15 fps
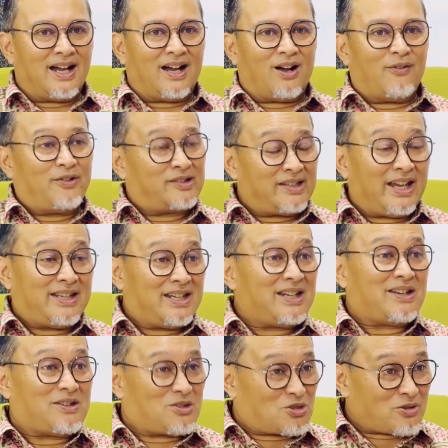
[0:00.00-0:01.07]
obviously I
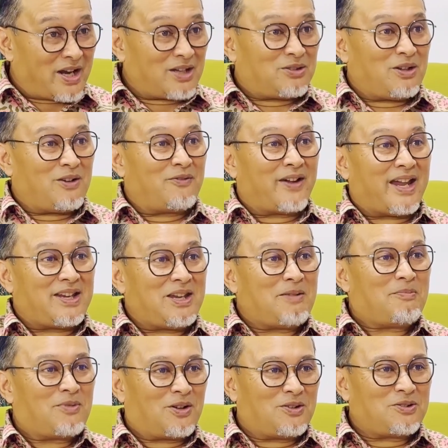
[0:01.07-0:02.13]
did try to invite
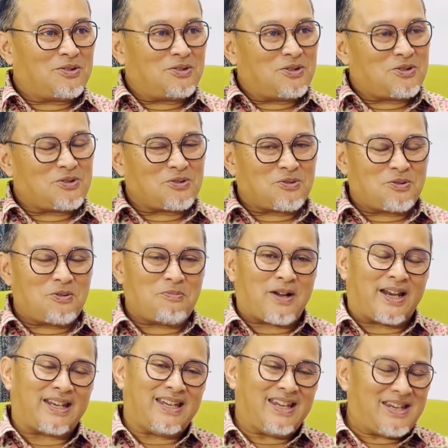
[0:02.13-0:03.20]
him onto the show,
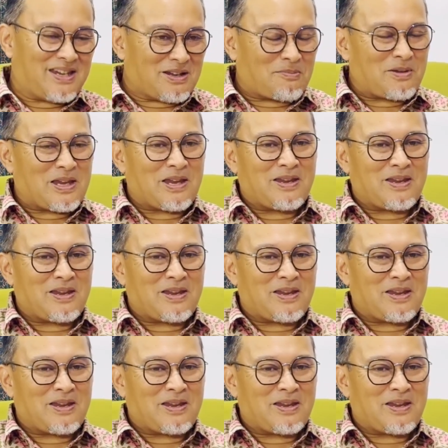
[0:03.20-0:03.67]
but he